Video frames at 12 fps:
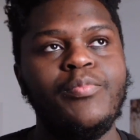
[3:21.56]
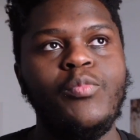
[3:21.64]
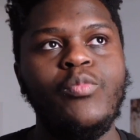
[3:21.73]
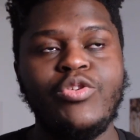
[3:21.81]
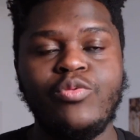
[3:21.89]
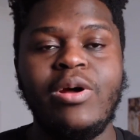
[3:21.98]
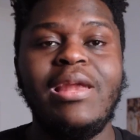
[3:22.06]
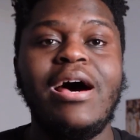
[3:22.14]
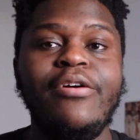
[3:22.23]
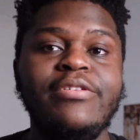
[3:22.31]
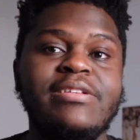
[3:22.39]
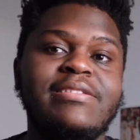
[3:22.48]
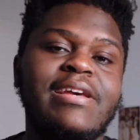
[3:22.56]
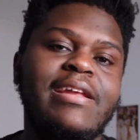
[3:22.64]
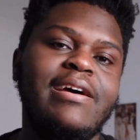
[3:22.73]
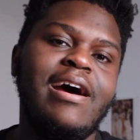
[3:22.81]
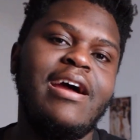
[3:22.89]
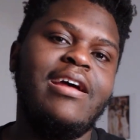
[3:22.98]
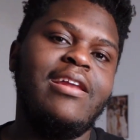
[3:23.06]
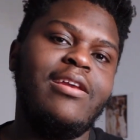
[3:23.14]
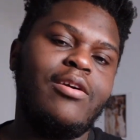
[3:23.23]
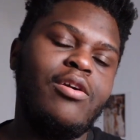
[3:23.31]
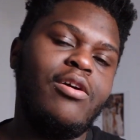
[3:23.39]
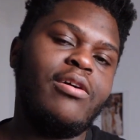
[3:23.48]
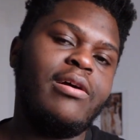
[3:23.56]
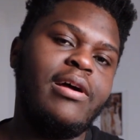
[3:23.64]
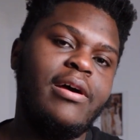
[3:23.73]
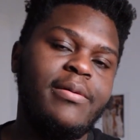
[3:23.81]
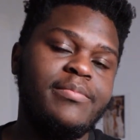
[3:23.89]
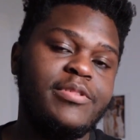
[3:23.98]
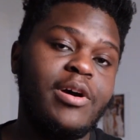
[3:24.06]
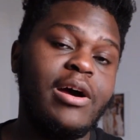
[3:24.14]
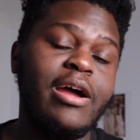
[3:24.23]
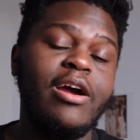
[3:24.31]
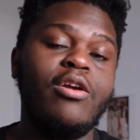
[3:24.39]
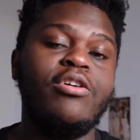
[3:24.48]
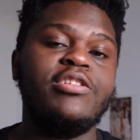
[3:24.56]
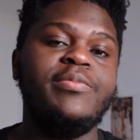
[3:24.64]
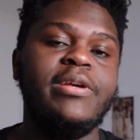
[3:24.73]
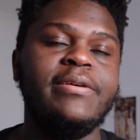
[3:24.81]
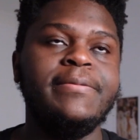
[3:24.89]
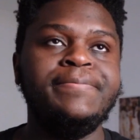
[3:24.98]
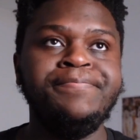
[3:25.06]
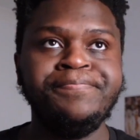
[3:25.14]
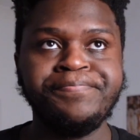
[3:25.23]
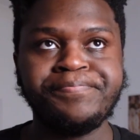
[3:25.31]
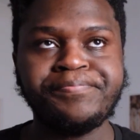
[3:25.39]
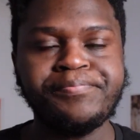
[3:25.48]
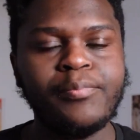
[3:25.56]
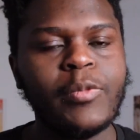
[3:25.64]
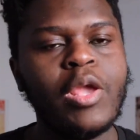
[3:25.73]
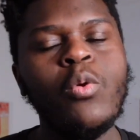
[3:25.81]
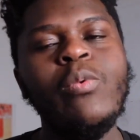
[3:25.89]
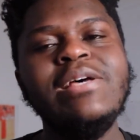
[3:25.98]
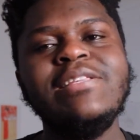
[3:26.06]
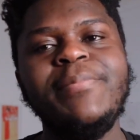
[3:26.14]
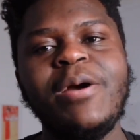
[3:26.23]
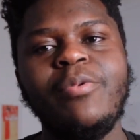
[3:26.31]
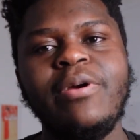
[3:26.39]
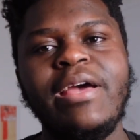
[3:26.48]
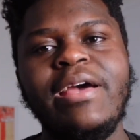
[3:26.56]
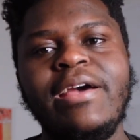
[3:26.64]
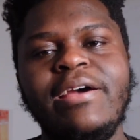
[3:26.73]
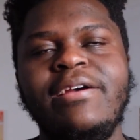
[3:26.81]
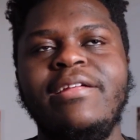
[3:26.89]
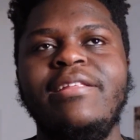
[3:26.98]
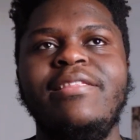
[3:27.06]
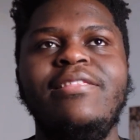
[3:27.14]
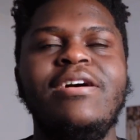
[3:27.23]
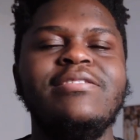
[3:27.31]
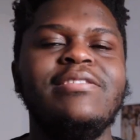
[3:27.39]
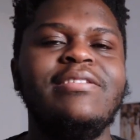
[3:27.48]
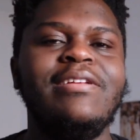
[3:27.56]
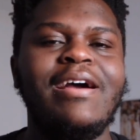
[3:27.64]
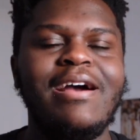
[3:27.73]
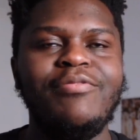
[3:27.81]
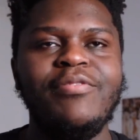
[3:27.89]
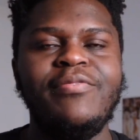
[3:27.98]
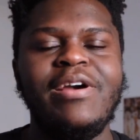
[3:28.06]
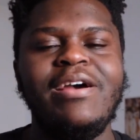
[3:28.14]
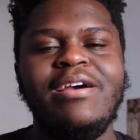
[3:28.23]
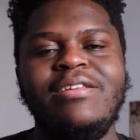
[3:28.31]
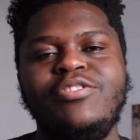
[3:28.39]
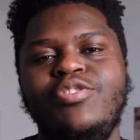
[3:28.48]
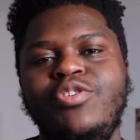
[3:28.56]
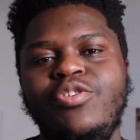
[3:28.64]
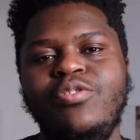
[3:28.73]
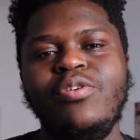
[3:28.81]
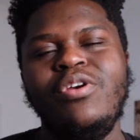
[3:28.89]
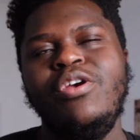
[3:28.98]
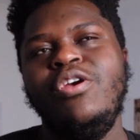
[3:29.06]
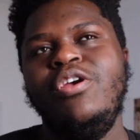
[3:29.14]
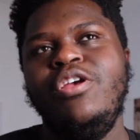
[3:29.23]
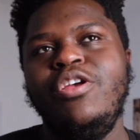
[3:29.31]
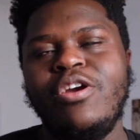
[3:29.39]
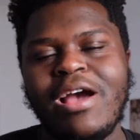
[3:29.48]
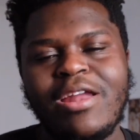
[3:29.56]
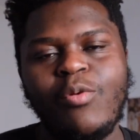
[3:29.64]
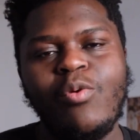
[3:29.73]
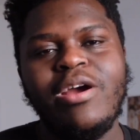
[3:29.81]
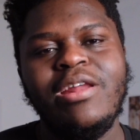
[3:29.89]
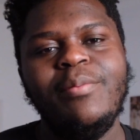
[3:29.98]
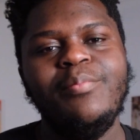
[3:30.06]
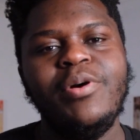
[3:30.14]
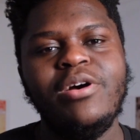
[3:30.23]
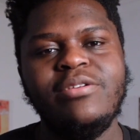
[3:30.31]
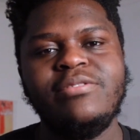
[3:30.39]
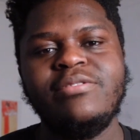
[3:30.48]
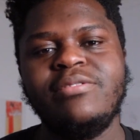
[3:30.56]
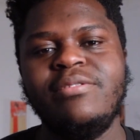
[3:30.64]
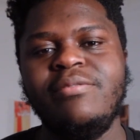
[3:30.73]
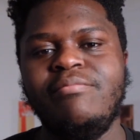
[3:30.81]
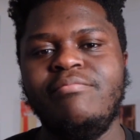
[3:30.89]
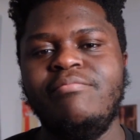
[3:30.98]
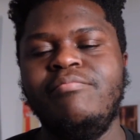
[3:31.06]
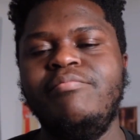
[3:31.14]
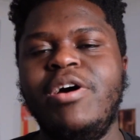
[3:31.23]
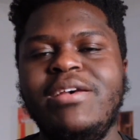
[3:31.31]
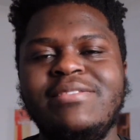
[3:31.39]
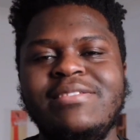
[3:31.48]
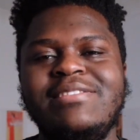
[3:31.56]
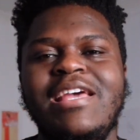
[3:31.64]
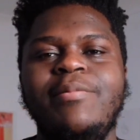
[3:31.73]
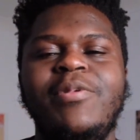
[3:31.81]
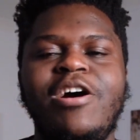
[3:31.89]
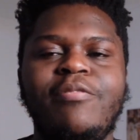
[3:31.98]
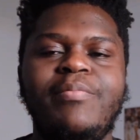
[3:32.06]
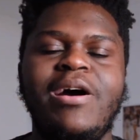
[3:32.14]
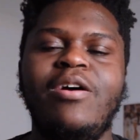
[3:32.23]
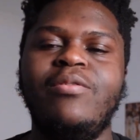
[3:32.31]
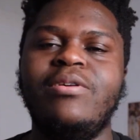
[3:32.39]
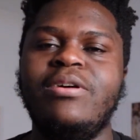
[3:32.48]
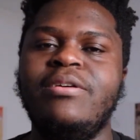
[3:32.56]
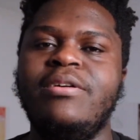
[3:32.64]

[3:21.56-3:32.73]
which will allow you to stay in a higher clock speed, whereas the MacBook Air doesn't have the fan, so you're kind of working in bursts, but it's the same amount of power